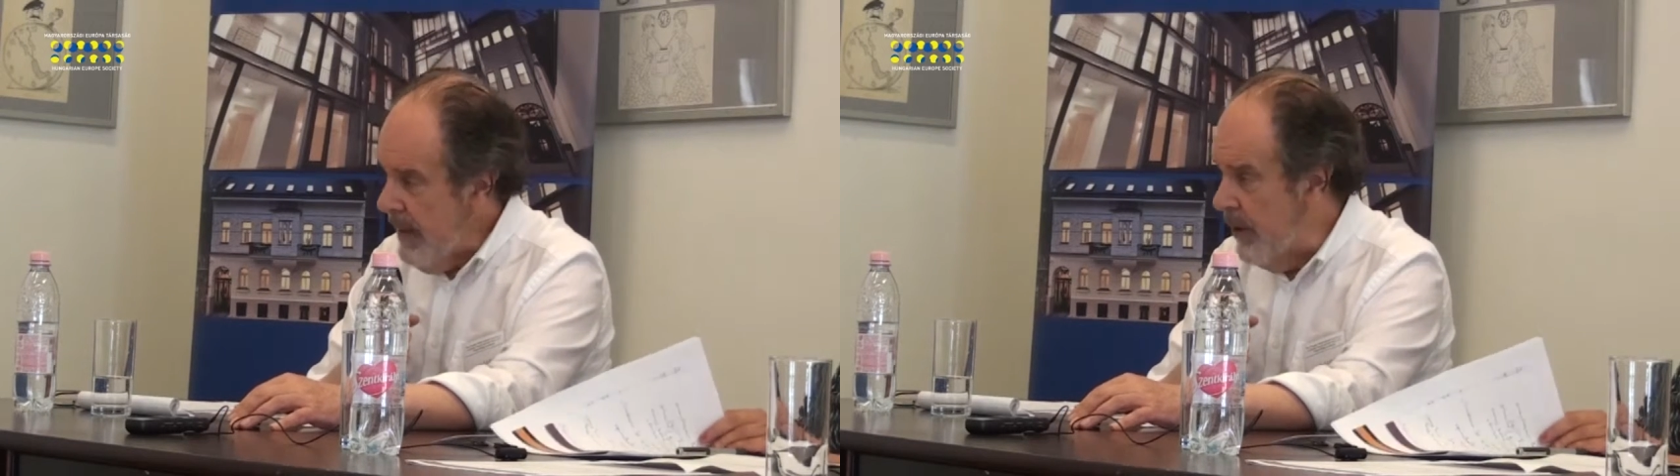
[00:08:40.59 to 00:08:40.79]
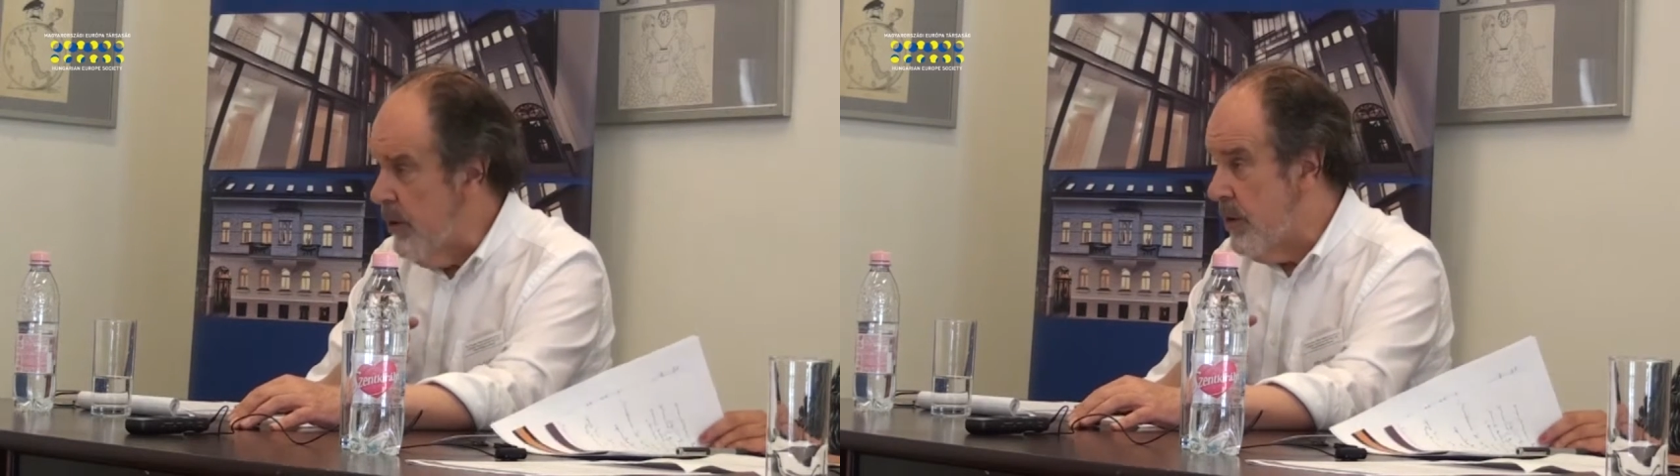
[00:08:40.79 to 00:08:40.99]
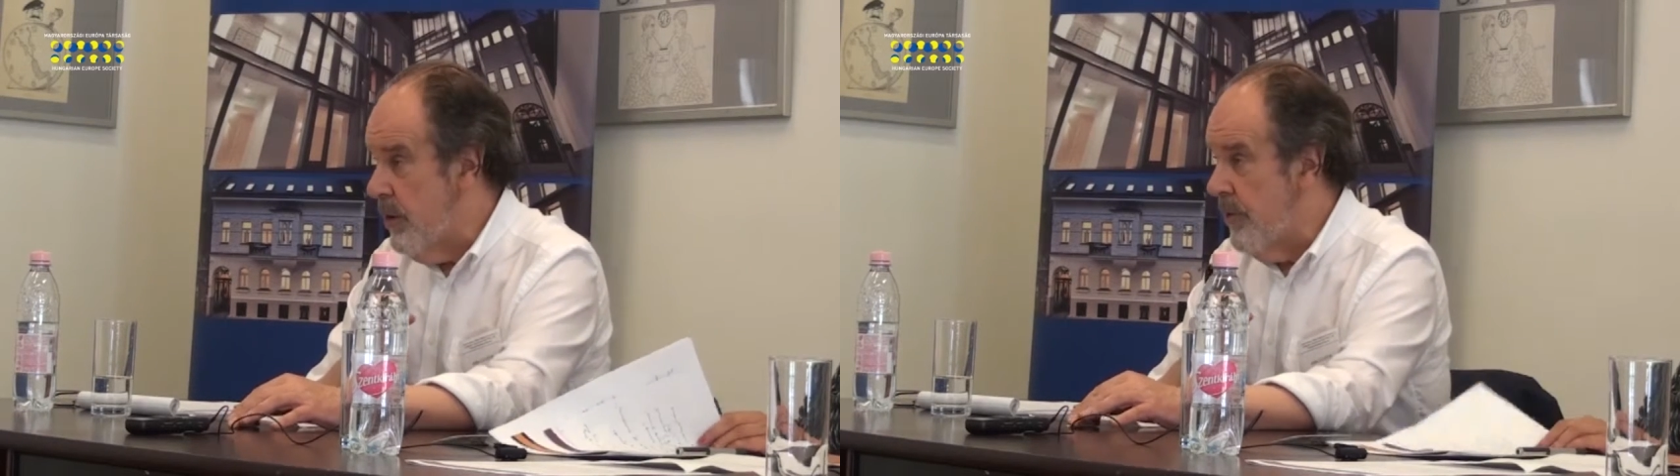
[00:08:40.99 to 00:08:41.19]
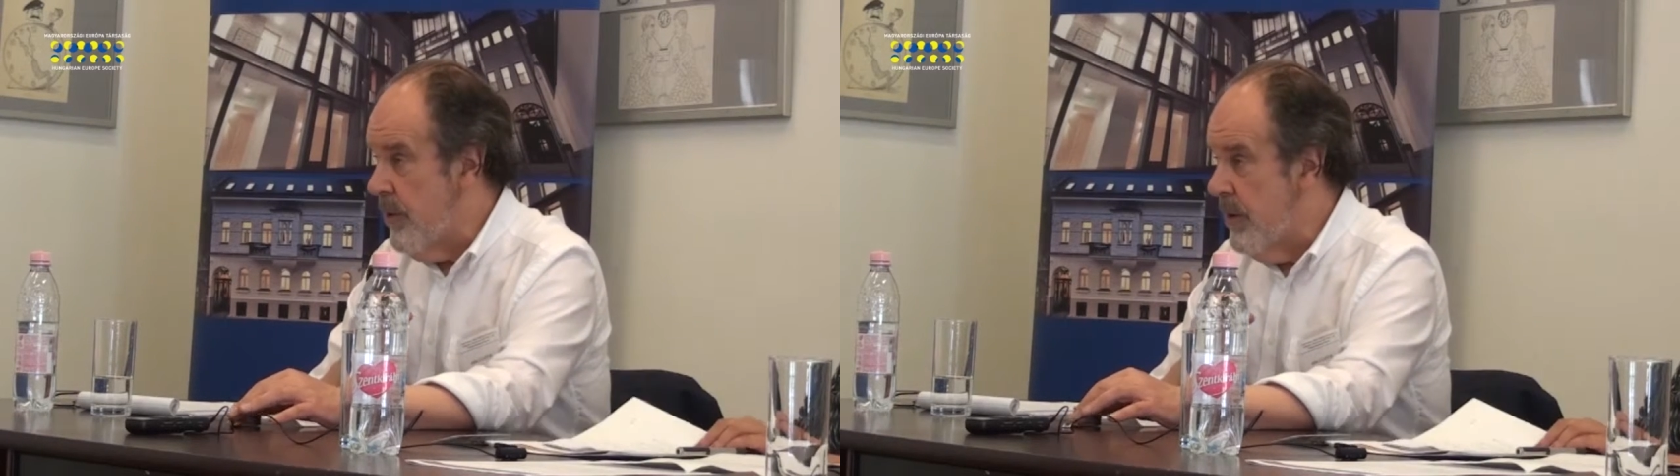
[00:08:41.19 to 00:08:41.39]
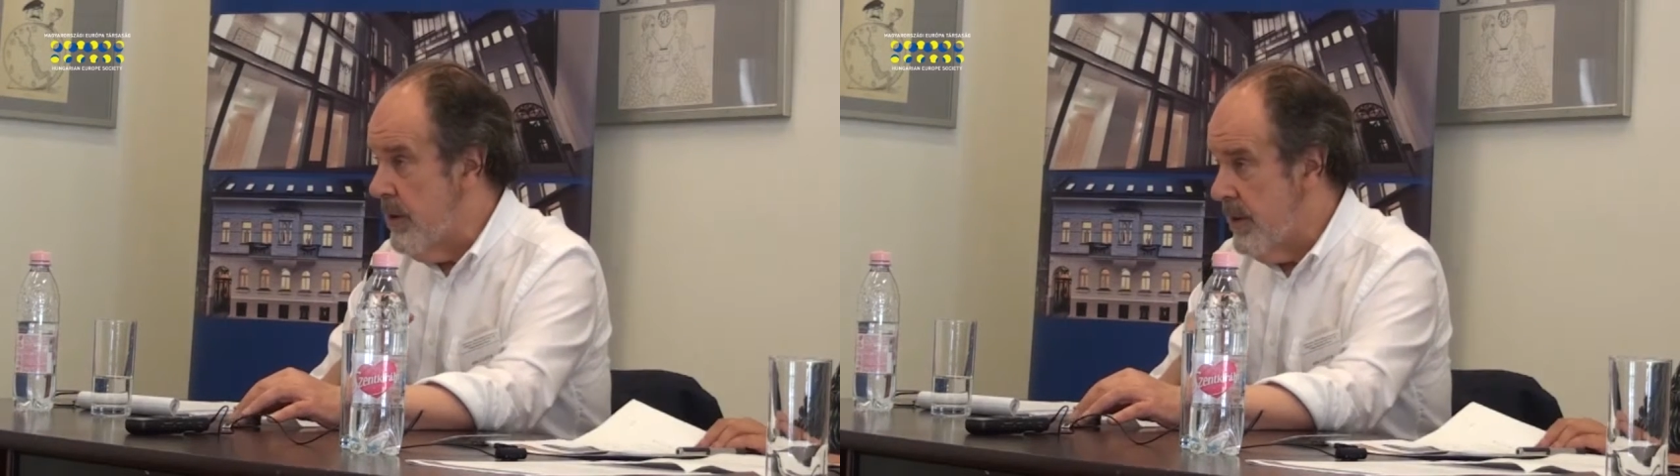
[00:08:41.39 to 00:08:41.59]
and also,
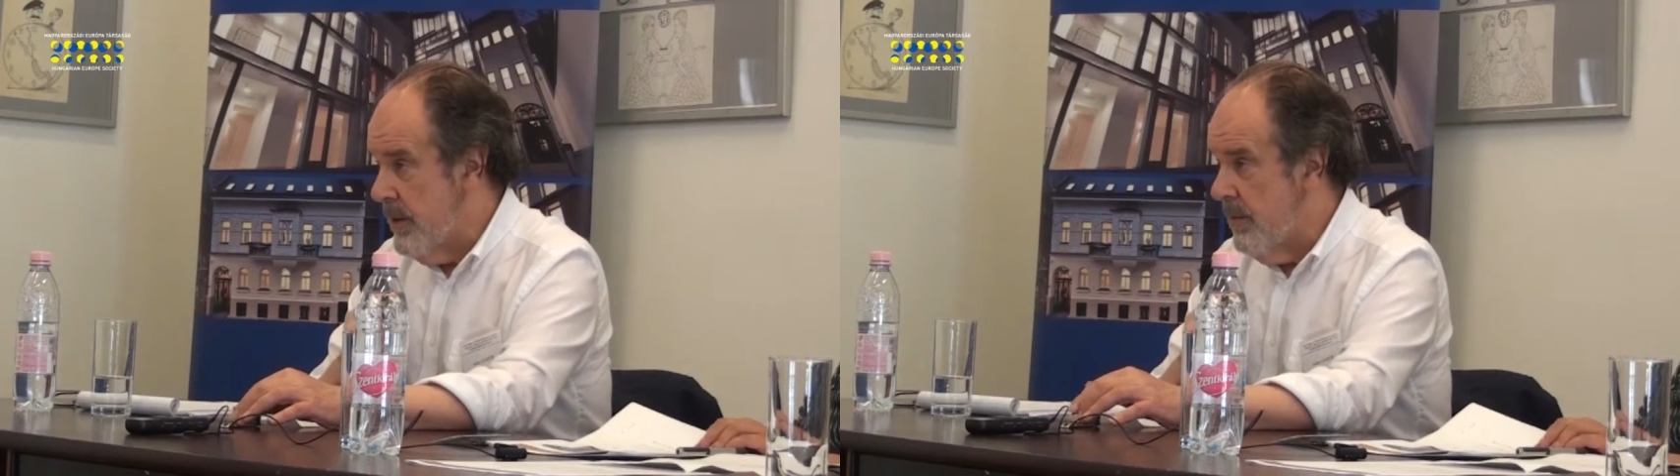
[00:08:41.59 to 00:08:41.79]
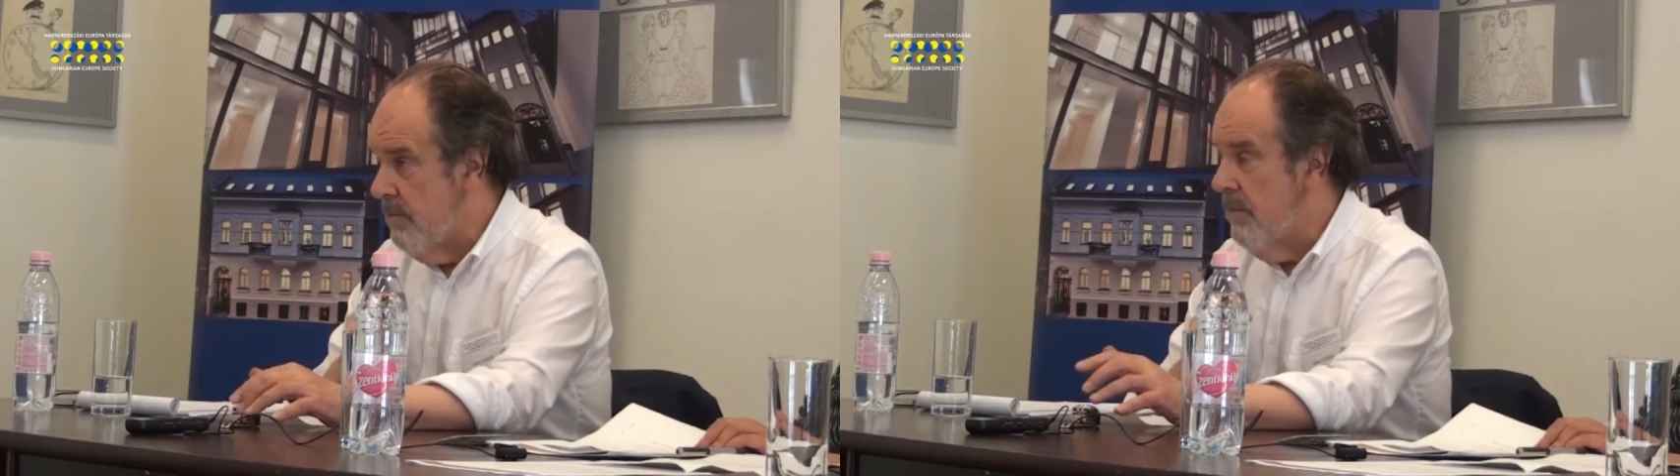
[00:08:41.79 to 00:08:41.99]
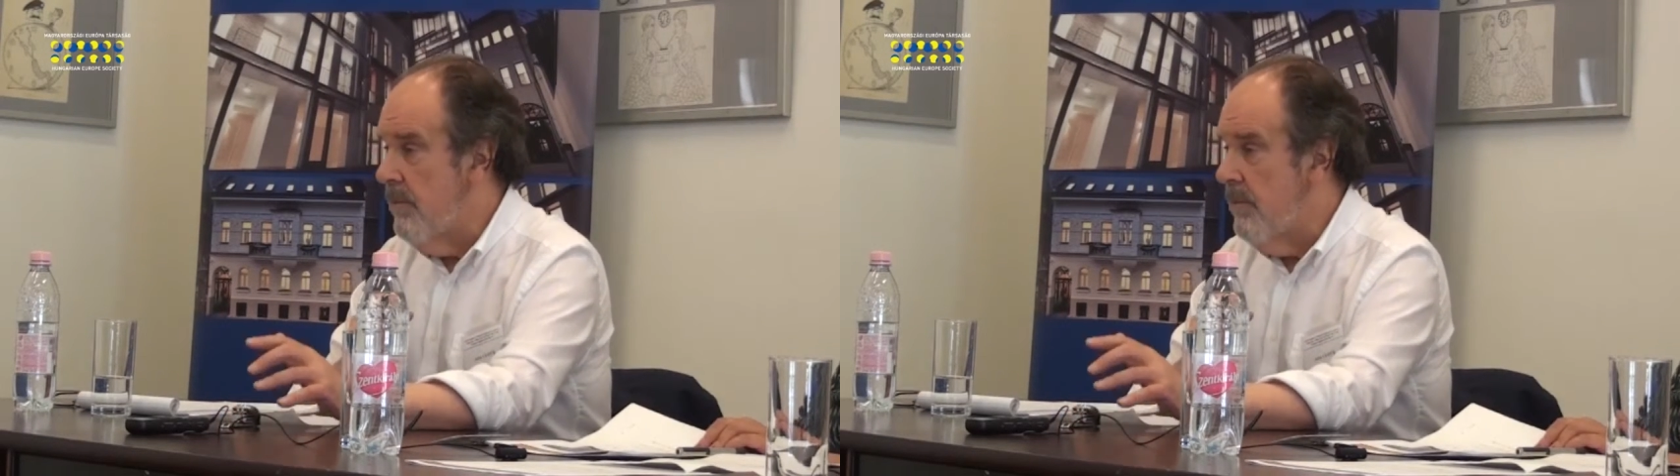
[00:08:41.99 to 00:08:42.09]
of course,